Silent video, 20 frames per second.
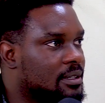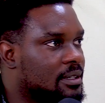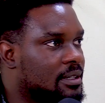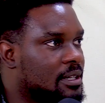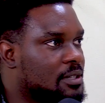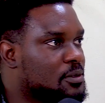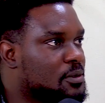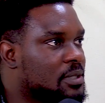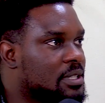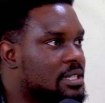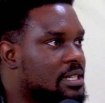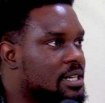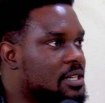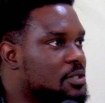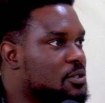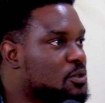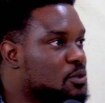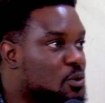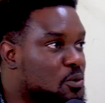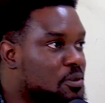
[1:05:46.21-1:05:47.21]
That's all it
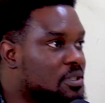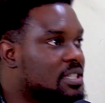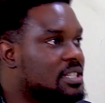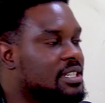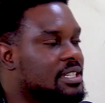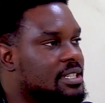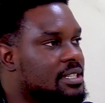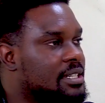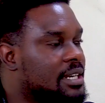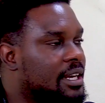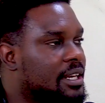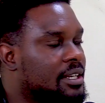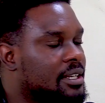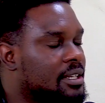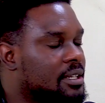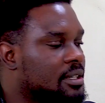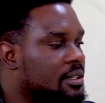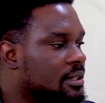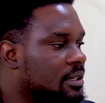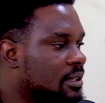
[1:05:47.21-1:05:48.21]
does. You don't need
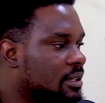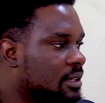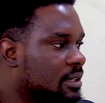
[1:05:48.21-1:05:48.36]
any.